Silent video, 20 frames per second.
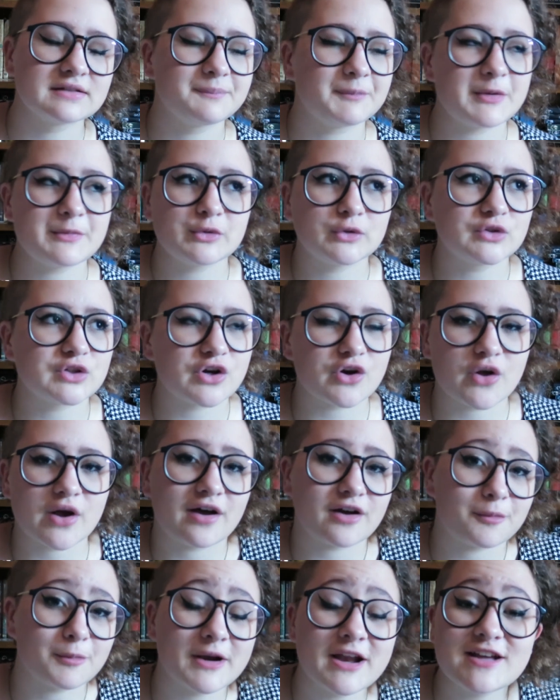People don't know
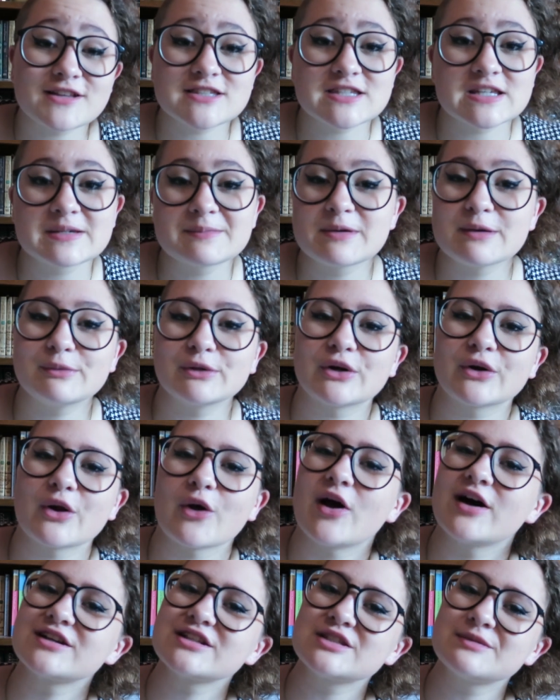how to pronounce it, people don't know how to